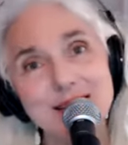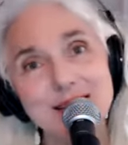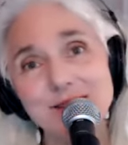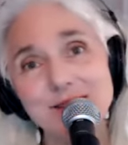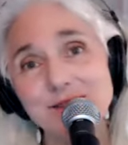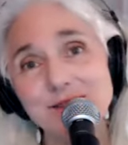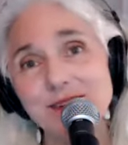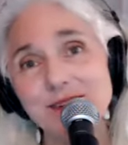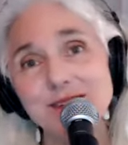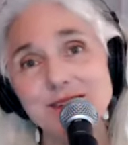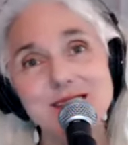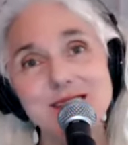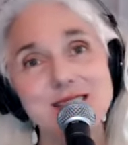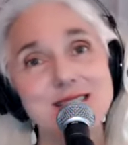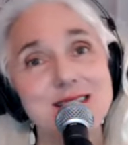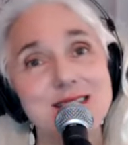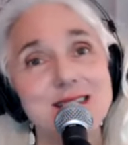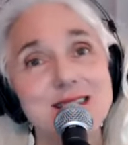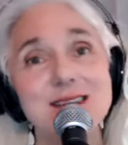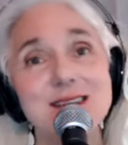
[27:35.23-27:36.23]
There's just this
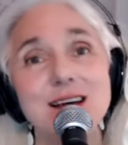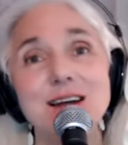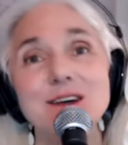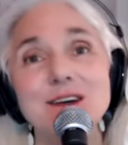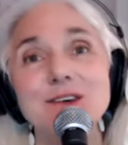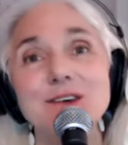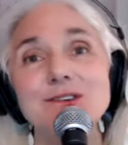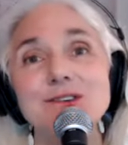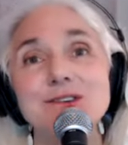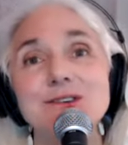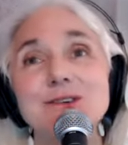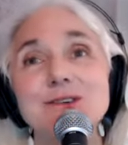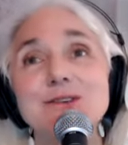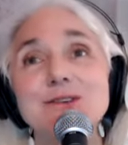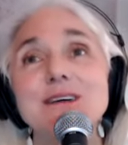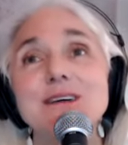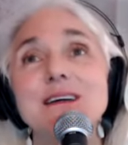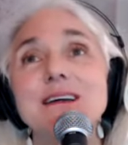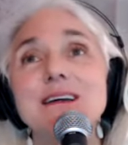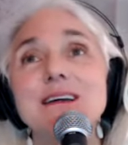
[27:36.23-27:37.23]
desire to
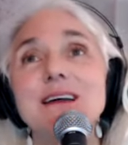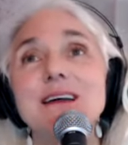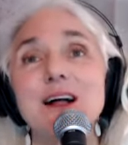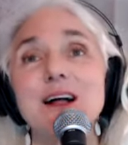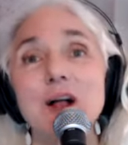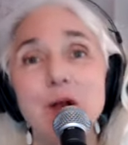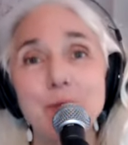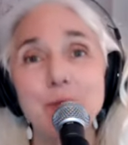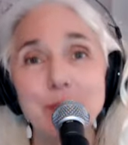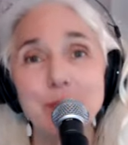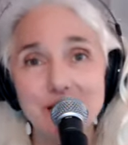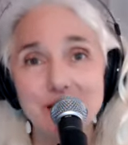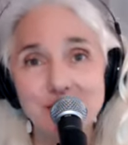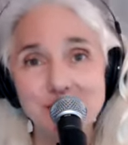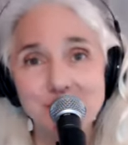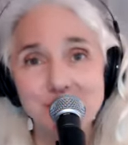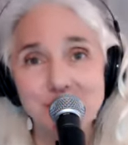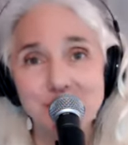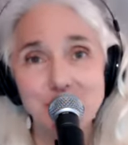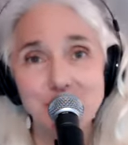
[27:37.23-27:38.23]
help
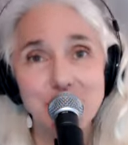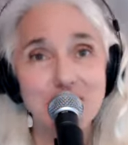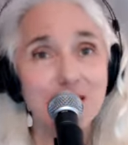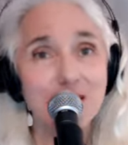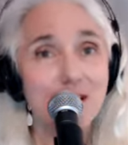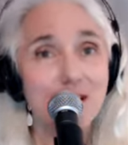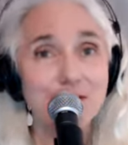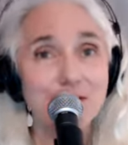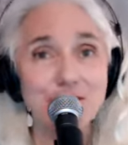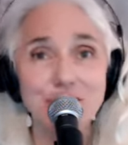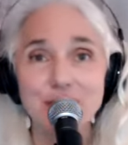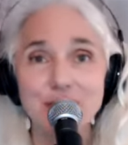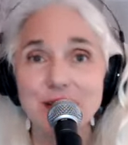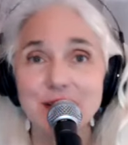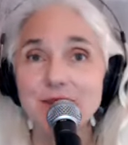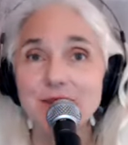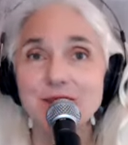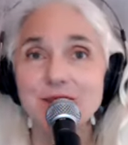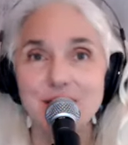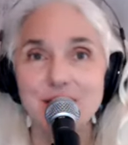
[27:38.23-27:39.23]
us become free
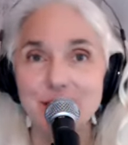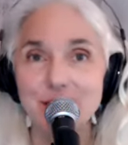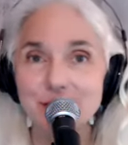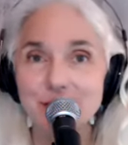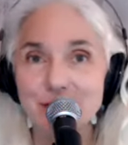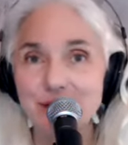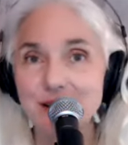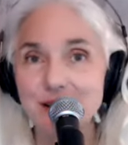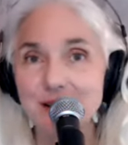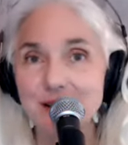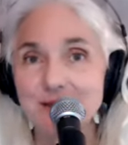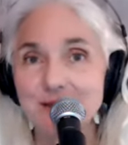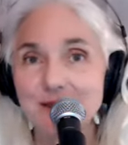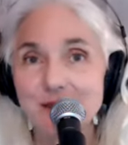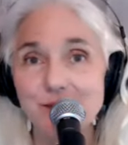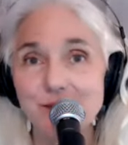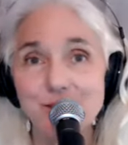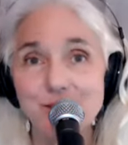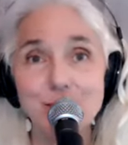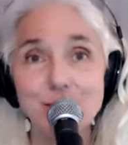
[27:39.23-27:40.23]
of suffering.
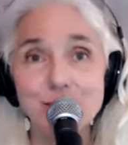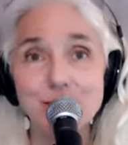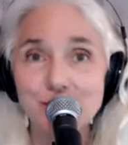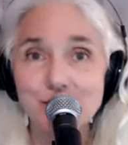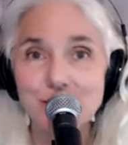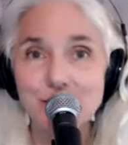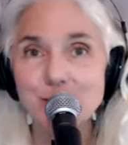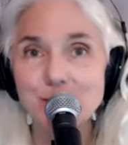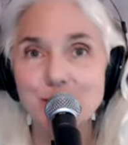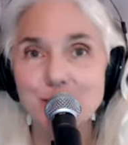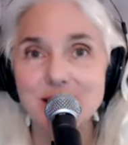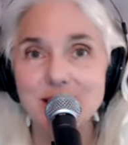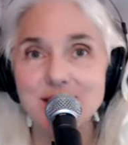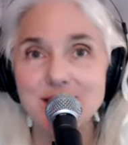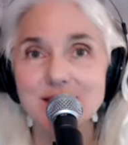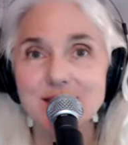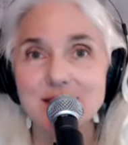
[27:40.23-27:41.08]
There's no judgment